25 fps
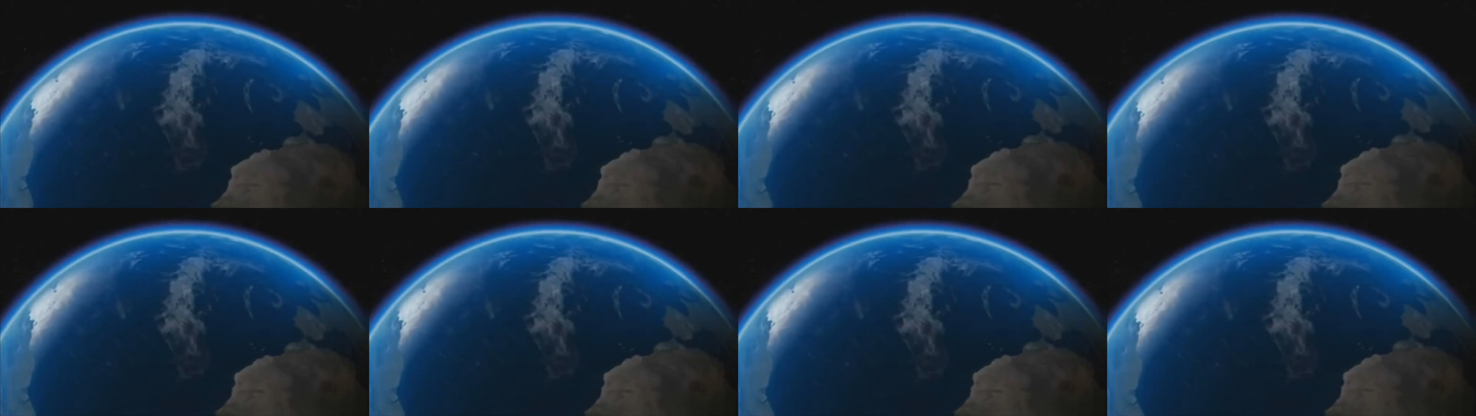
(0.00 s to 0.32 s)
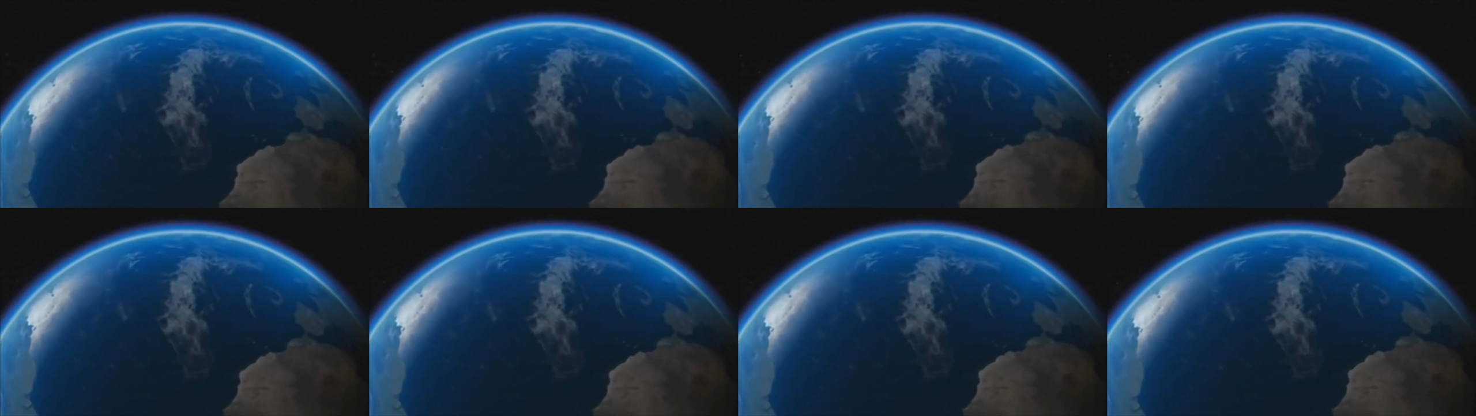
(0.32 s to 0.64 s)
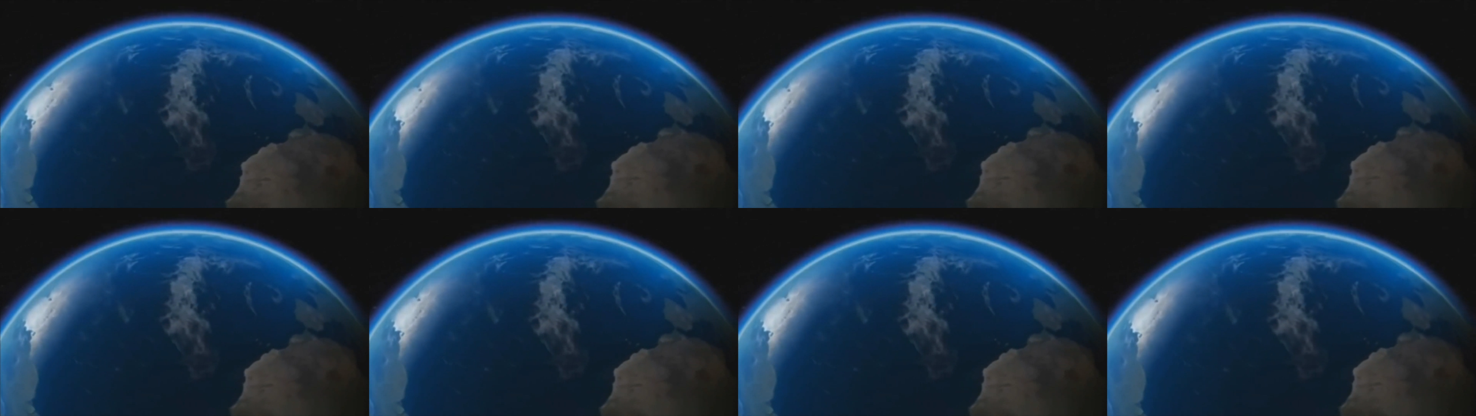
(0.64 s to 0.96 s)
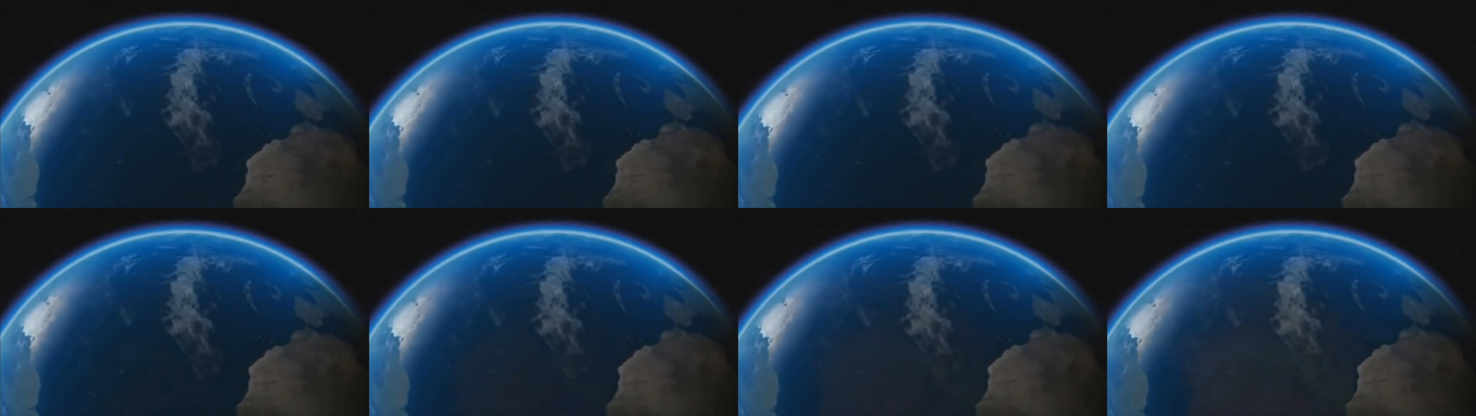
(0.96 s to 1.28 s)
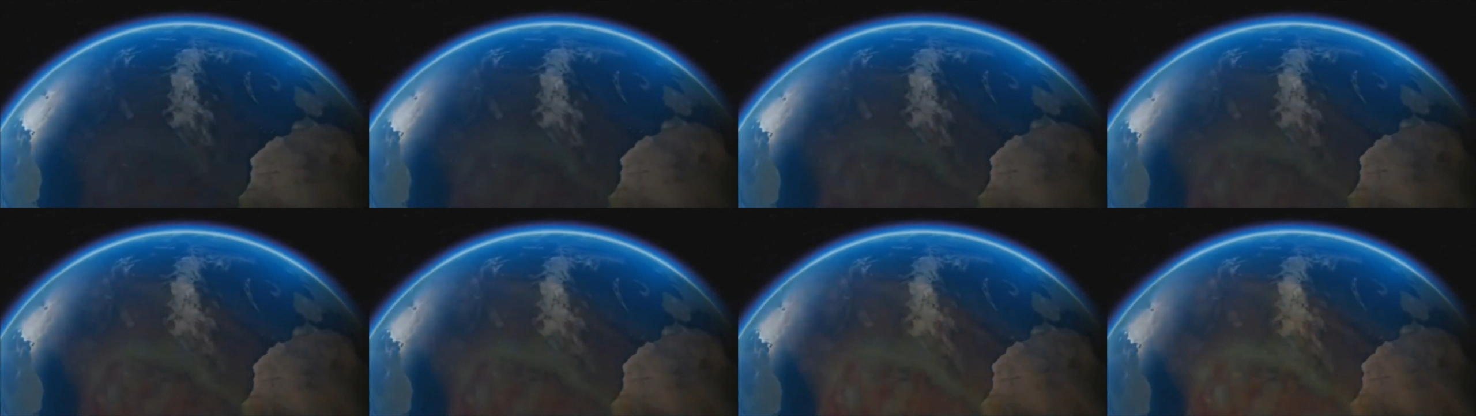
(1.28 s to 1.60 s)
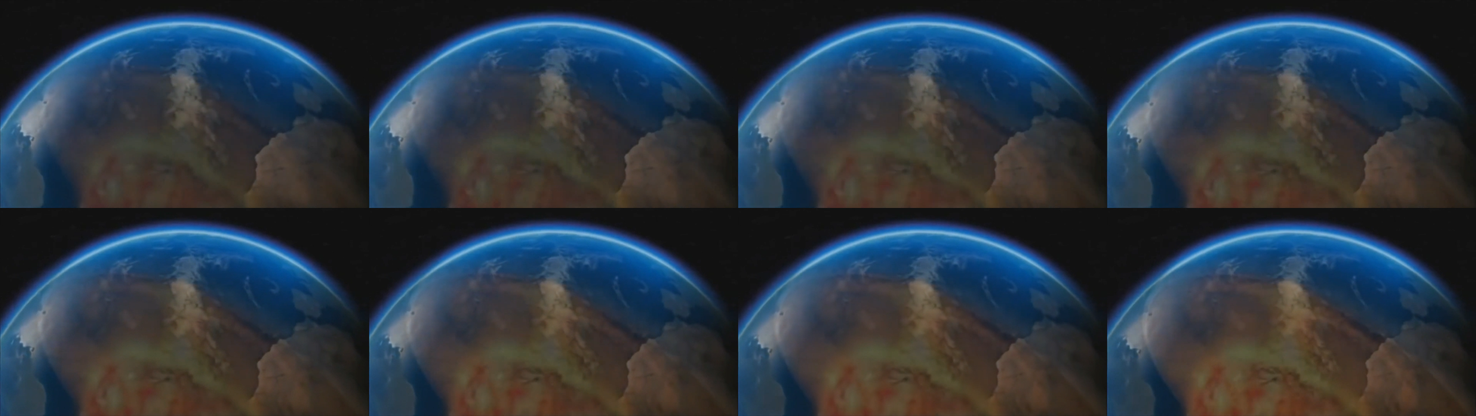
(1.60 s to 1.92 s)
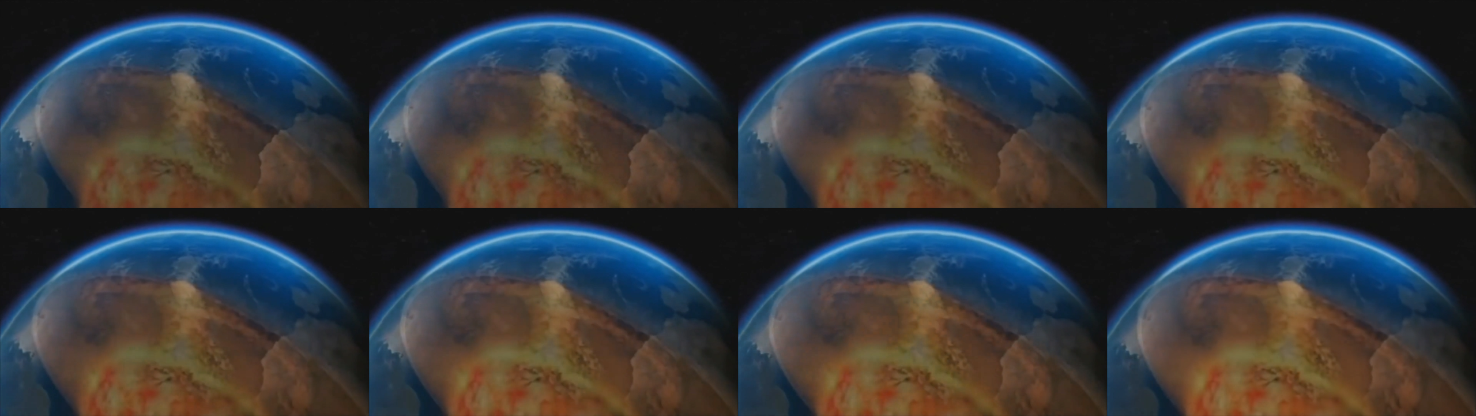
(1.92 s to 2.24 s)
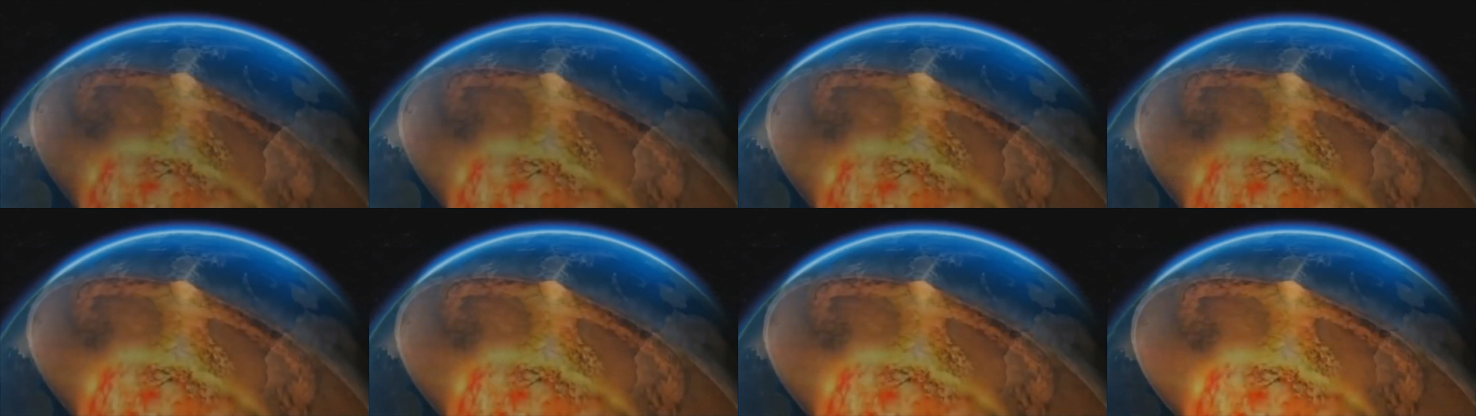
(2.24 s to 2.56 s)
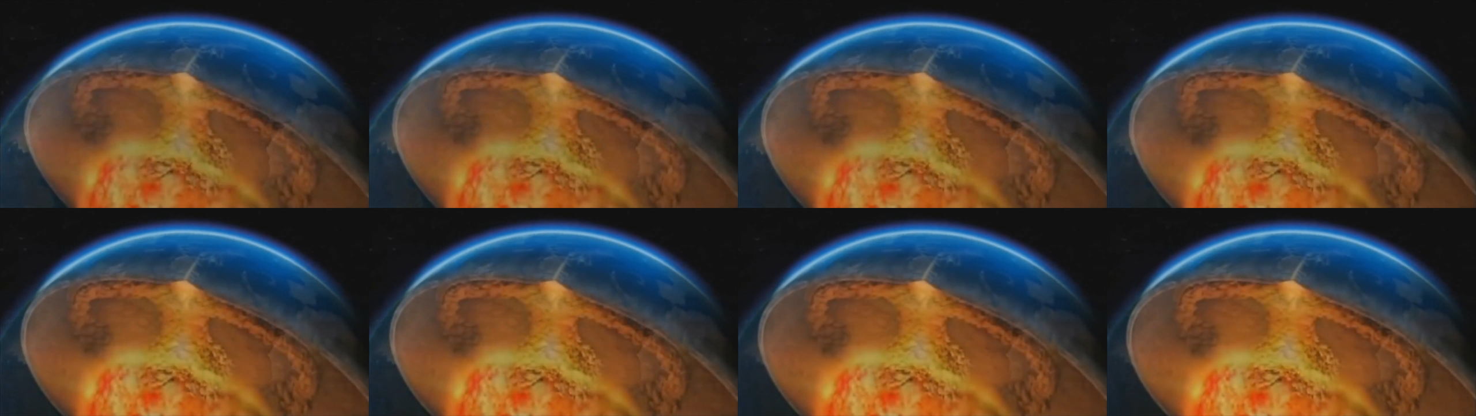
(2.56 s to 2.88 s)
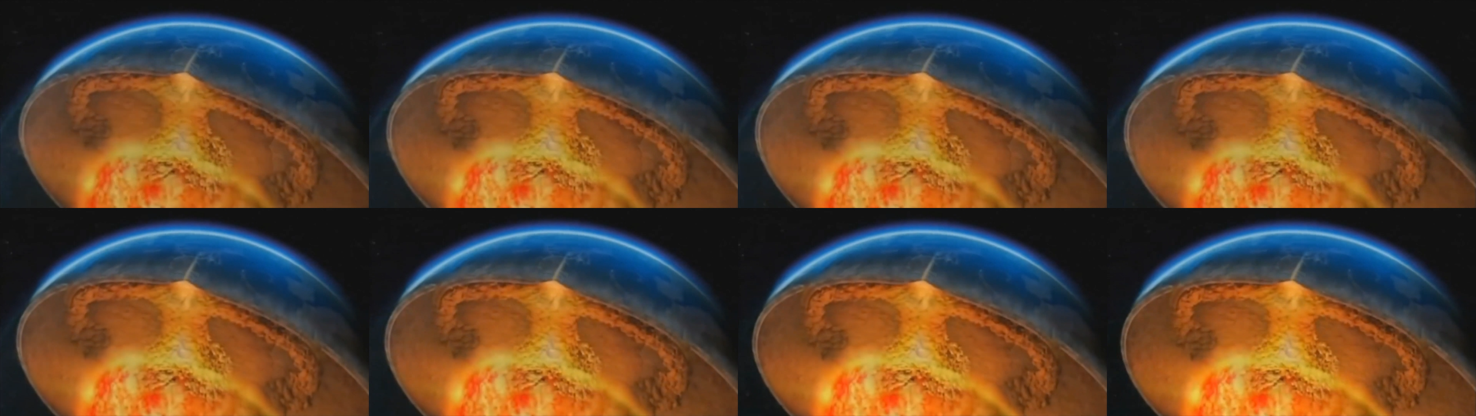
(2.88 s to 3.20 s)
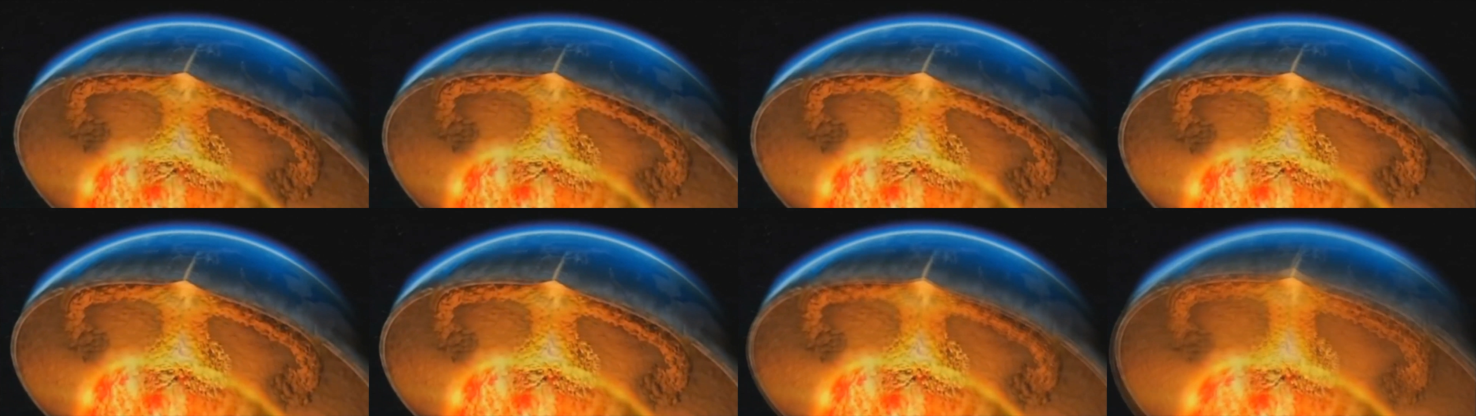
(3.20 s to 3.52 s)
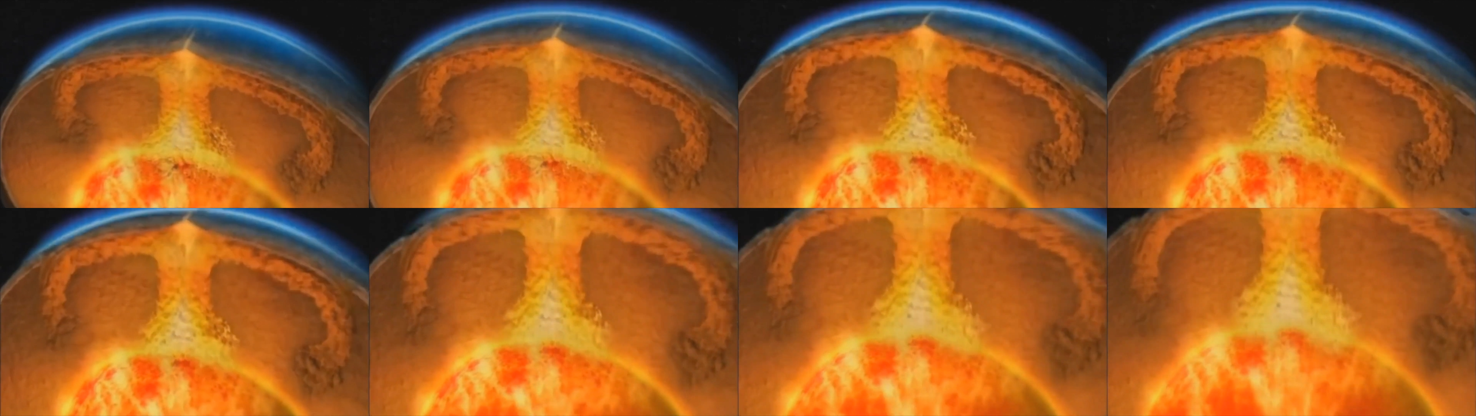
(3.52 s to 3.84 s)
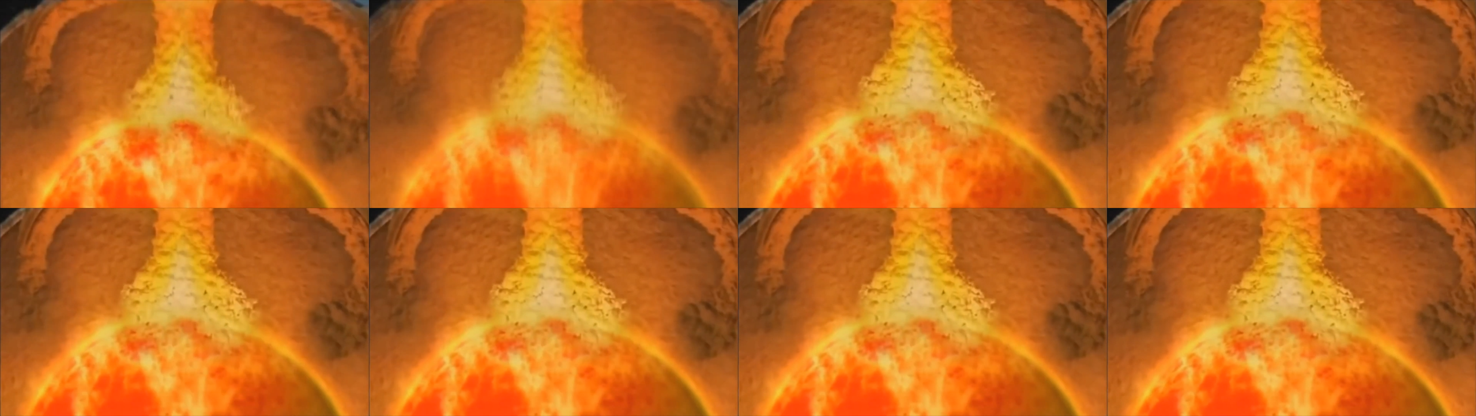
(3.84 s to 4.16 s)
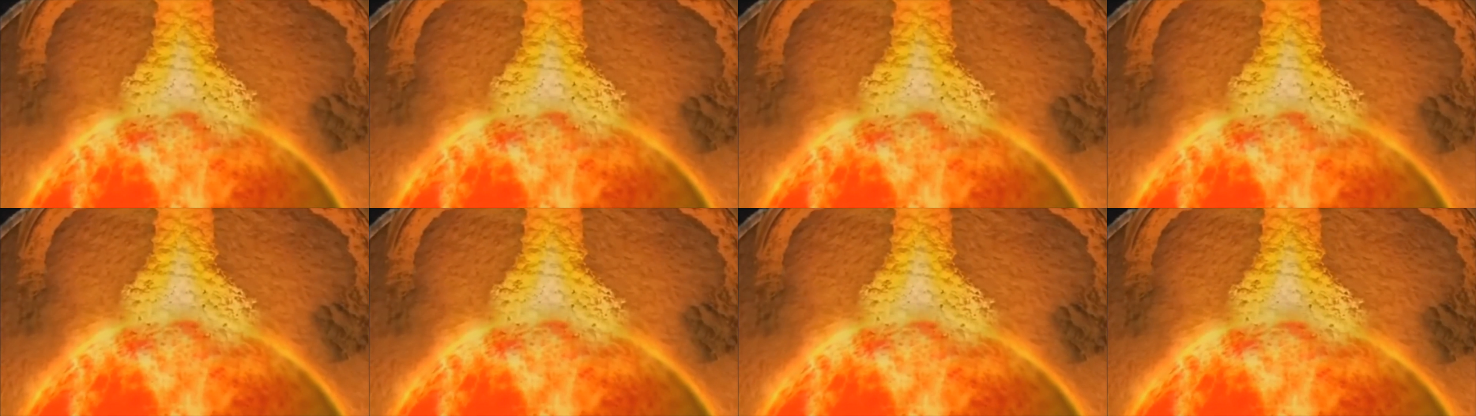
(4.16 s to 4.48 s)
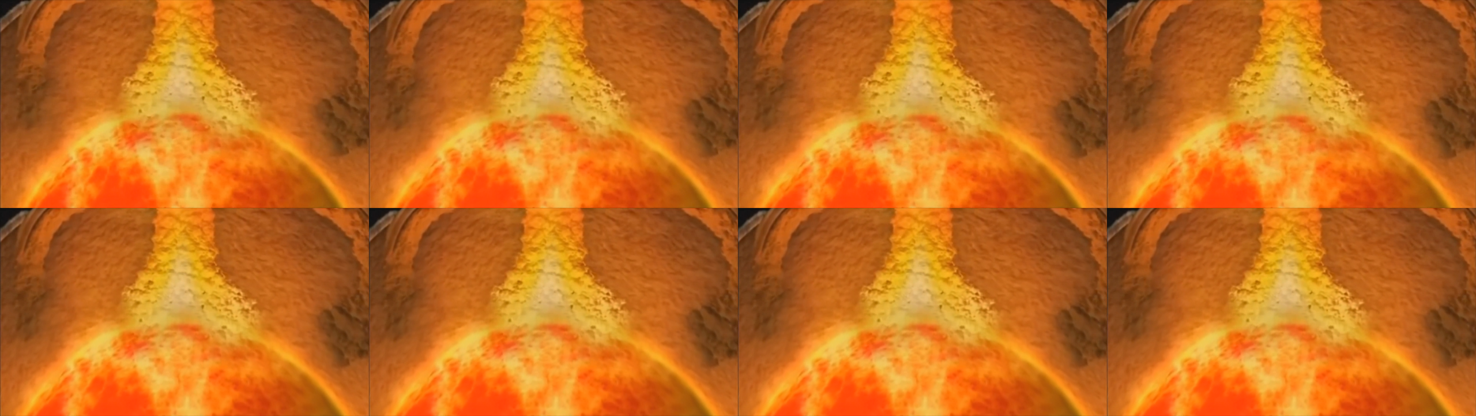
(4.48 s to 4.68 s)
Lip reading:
(no speaker visible)